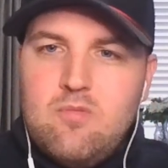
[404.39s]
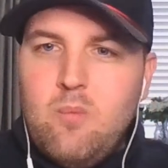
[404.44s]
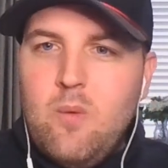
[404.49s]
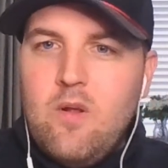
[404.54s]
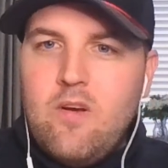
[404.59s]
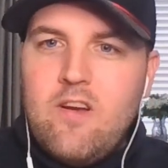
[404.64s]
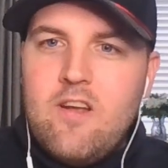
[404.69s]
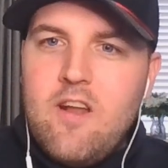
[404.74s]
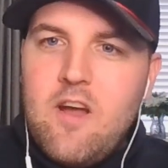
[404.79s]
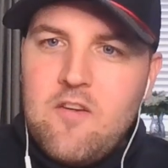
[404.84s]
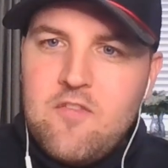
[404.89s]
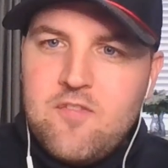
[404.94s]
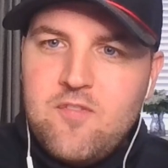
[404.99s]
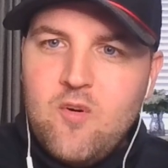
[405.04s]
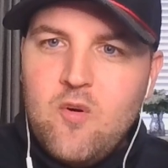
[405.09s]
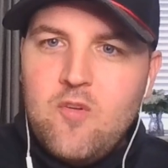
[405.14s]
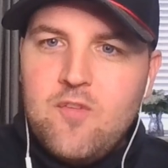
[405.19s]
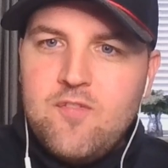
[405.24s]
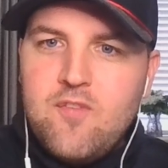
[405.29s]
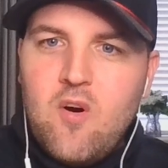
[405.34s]
We're looking at
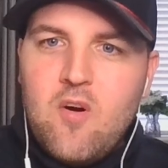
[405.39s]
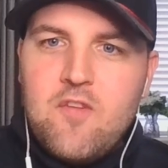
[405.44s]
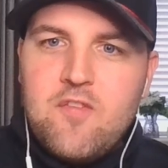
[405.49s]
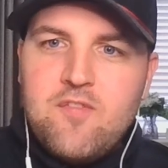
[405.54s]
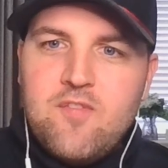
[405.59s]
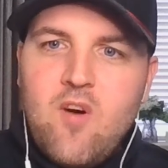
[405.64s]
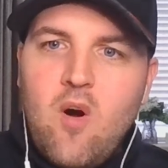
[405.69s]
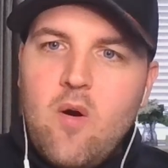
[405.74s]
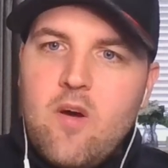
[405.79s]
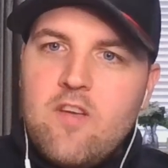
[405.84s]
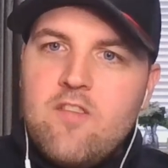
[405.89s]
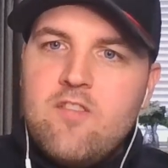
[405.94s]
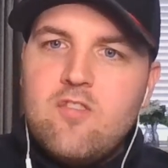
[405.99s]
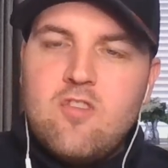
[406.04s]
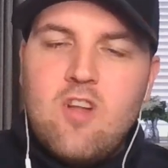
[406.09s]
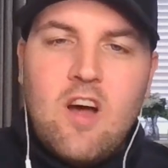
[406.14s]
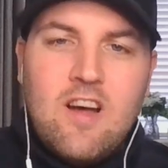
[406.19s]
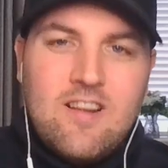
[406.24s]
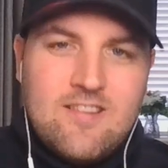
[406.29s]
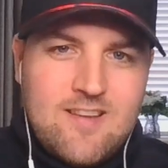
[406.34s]
4.55,
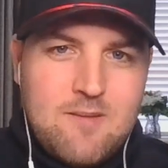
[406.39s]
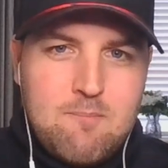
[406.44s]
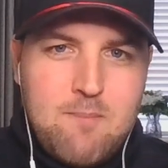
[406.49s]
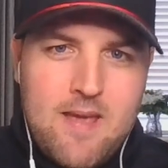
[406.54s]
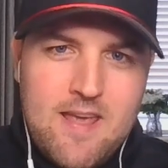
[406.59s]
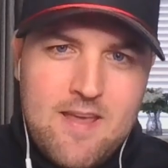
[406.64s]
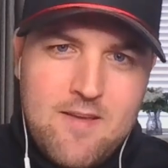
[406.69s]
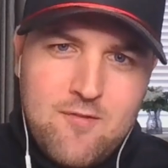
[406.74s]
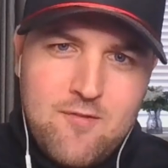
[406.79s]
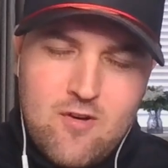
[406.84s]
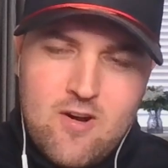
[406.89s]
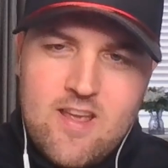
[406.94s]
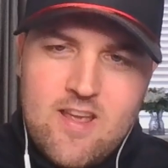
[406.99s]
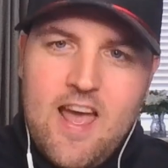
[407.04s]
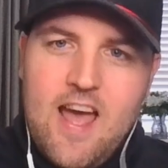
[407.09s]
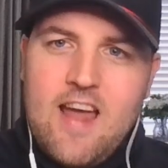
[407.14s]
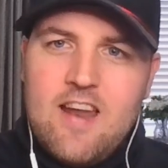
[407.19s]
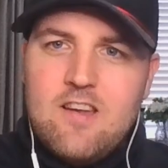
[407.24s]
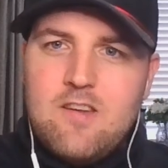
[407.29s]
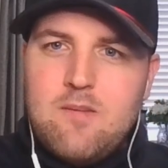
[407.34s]
starting P3
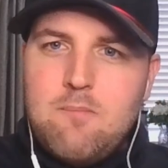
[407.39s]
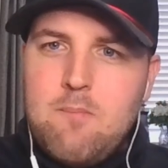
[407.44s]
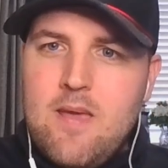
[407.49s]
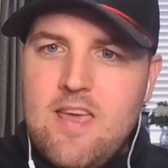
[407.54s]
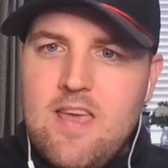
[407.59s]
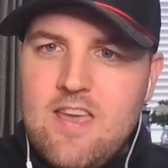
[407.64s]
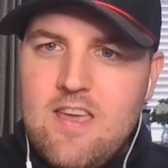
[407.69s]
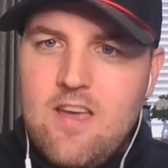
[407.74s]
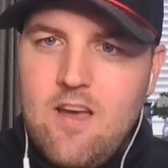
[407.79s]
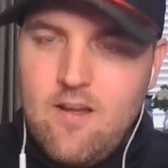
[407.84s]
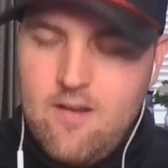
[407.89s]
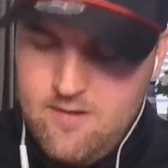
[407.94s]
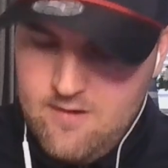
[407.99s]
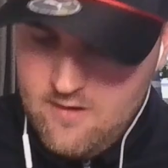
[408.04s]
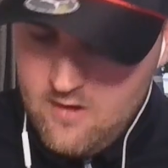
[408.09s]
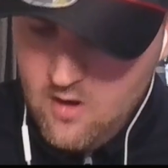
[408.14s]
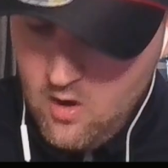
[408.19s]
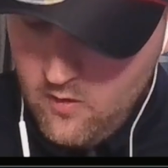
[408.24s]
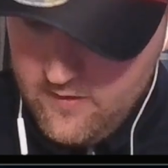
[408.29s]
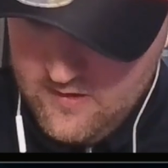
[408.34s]
and
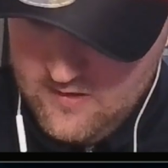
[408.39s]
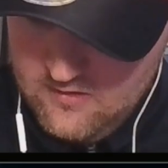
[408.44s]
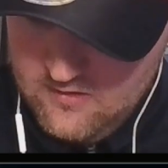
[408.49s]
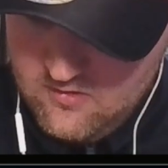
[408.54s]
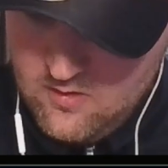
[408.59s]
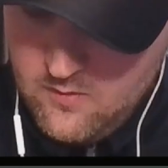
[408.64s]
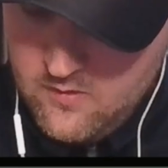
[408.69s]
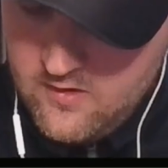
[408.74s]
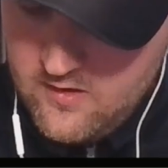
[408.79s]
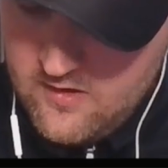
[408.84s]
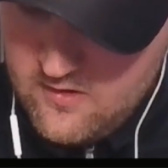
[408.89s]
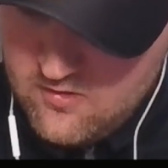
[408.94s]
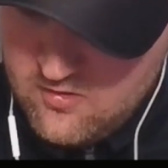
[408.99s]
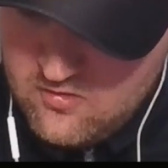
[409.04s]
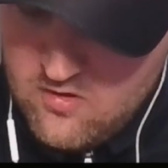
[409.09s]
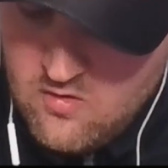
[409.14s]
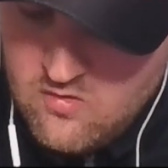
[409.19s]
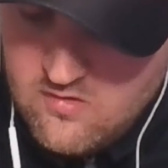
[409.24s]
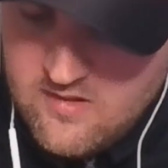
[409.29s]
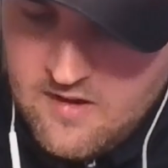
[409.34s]
P9. So I'm going to
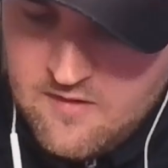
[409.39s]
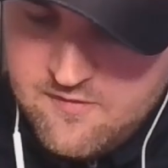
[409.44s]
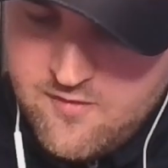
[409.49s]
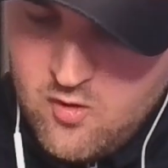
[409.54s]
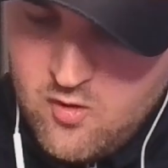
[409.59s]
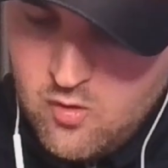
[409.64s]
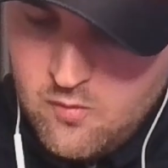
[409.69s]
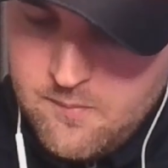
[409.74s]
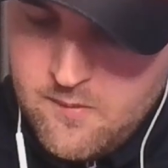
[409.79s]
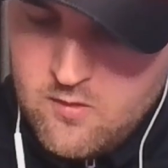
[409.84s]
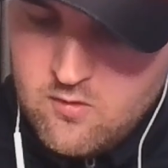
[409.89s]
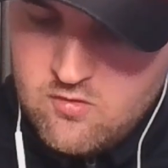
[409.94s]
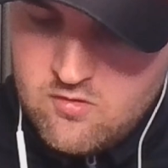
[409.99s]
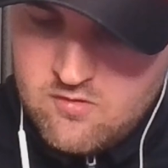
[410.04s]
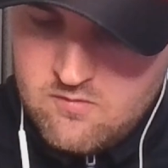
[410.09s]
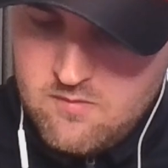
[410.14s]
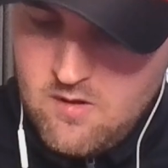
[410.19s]
just use that fuel boost.